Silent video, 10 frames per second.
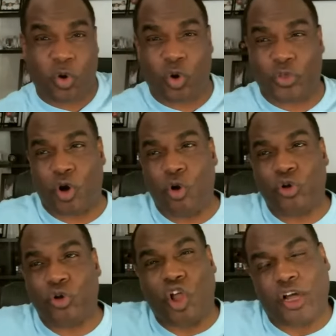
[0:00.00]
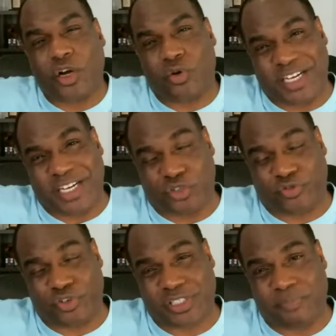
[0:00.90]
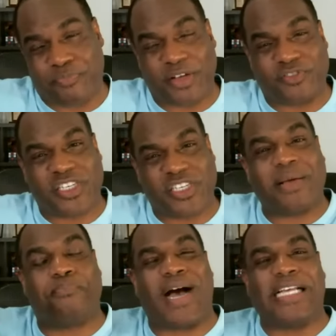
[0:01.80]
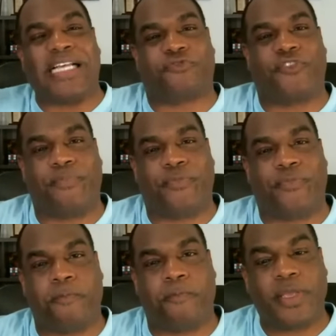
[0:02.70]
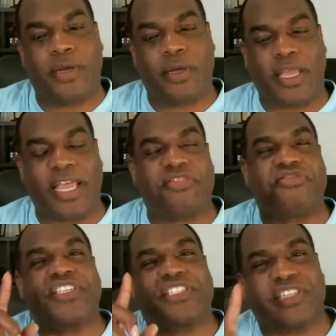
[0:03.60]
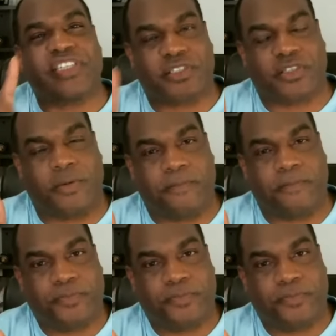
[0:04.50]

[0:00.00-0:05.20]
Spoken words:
or their own login credentials for something, and somebody buys it from them in this system.